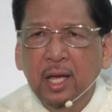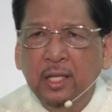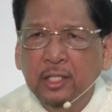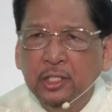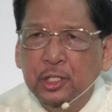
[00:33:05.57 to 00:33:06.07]

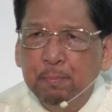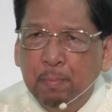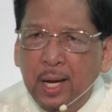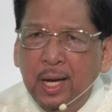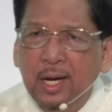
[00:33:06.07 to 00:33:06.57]
and
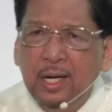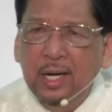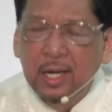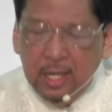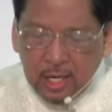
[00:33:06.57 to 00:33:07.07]

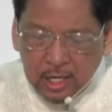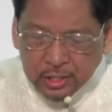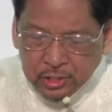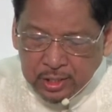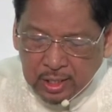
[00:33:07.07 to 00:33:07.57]
inspire
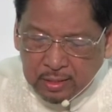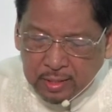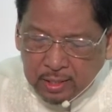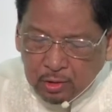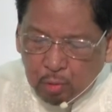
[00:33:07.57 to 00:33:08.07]
our
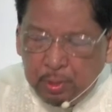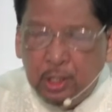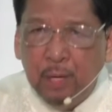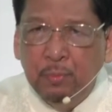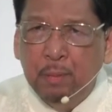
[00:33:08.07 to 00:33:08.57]
children to
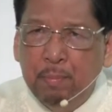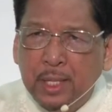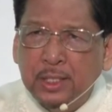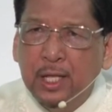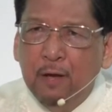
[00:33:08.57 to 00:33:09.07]
become the
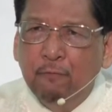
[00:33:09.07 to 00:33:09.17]
best